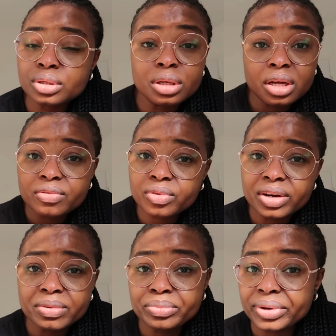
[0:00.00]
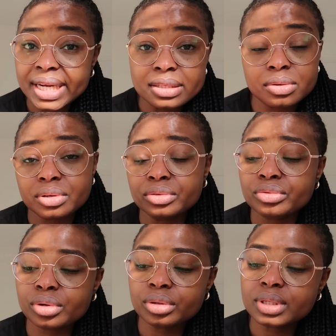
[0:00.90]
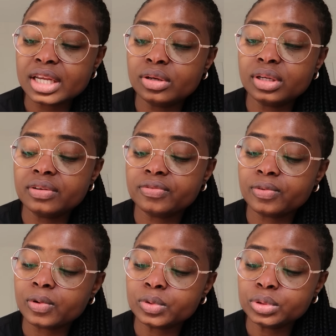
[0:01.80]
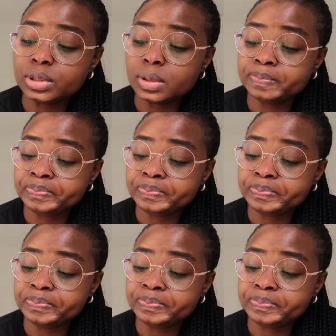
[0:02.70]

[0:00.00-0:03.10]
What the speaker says: you love wearing braids or cornrows, and you're looking for good